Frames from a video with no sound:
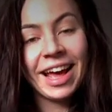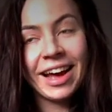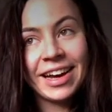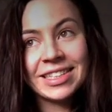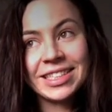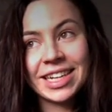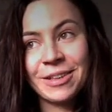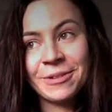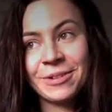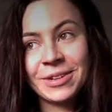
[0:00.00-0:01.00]
and I
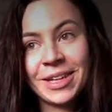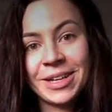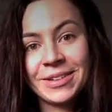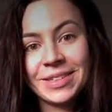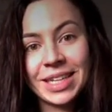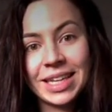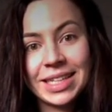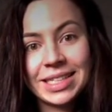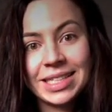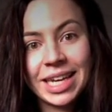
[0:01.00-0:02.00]
thought, you know, is it
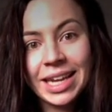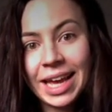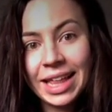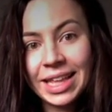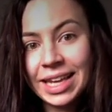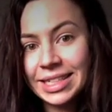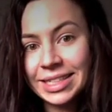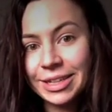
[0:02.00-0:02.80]
going to stay like this?